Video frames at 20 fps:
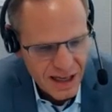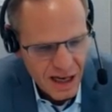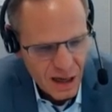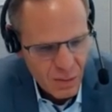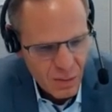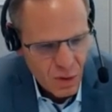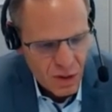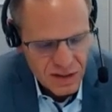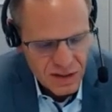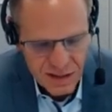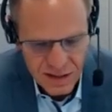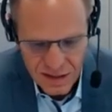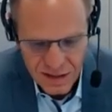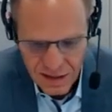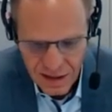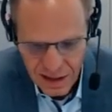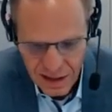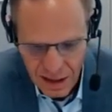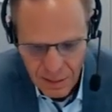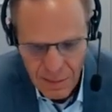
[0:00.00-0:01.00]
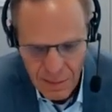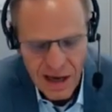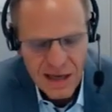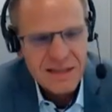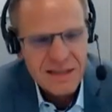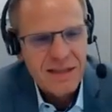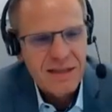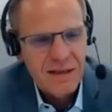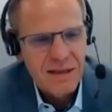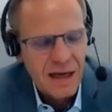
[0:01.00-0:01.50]
I was uh, I'm
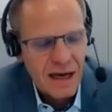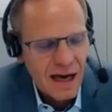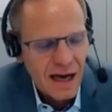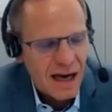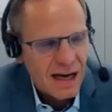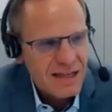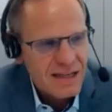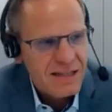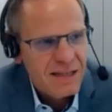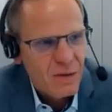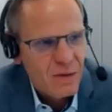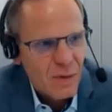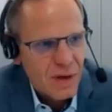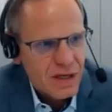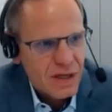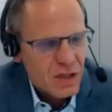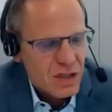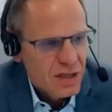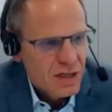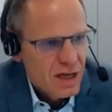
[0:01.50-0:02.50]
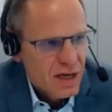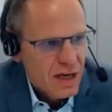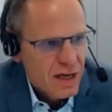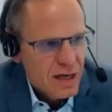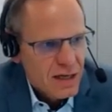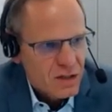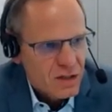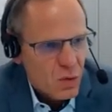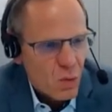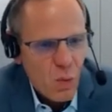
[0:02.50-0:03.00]
asked asked the question.
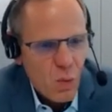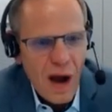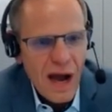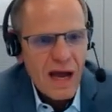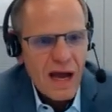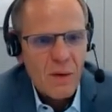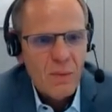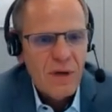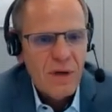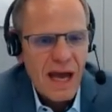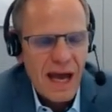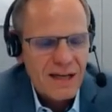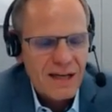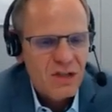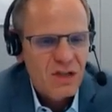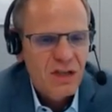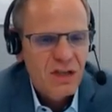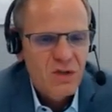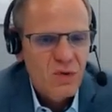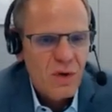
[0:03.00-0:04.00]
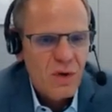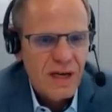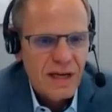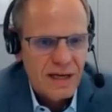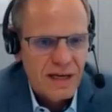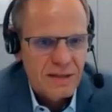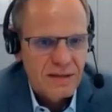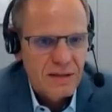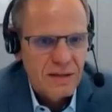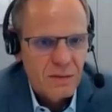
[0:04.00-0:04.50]
So why are we actually doing
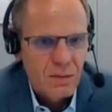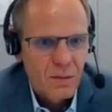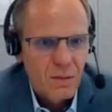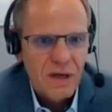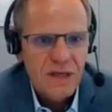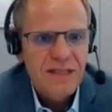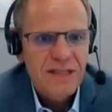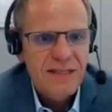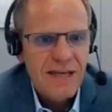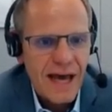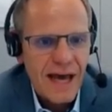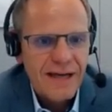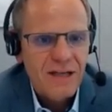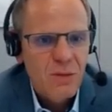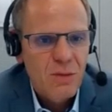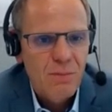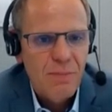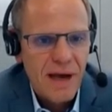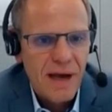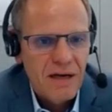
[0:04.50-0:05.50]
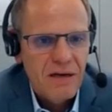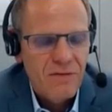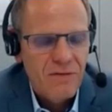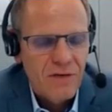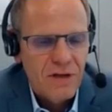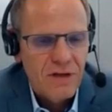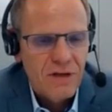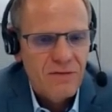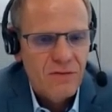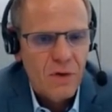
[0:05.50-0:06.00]
it? What is the actual
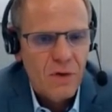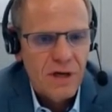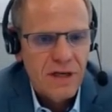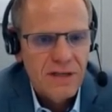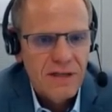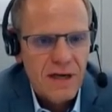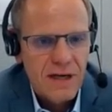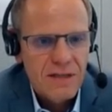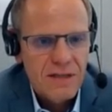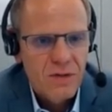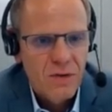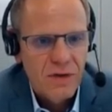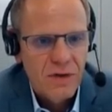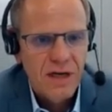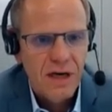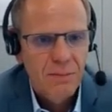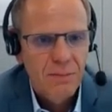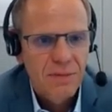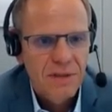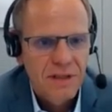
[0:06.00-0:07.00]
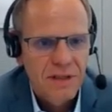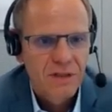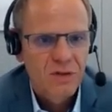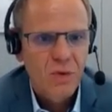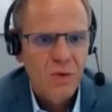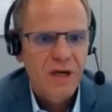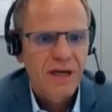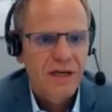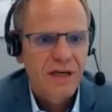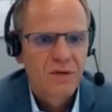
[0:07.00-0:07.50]
benefit for industrial company
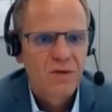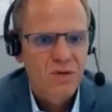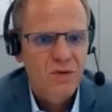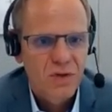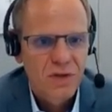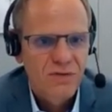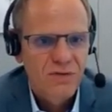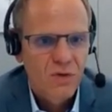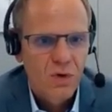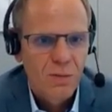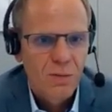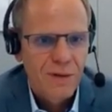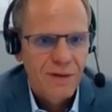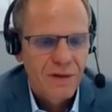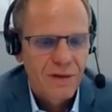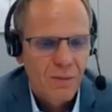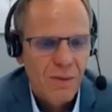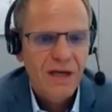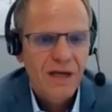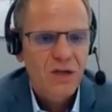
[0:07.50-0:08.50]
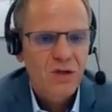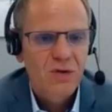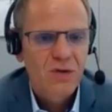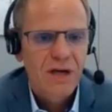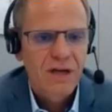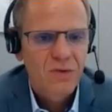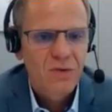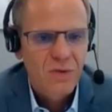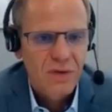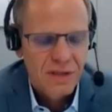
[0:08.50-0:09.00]
doing Industry 4.0? Why should
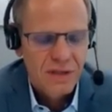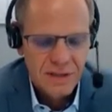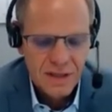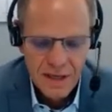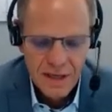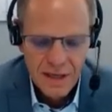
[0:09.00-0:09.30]
I do it?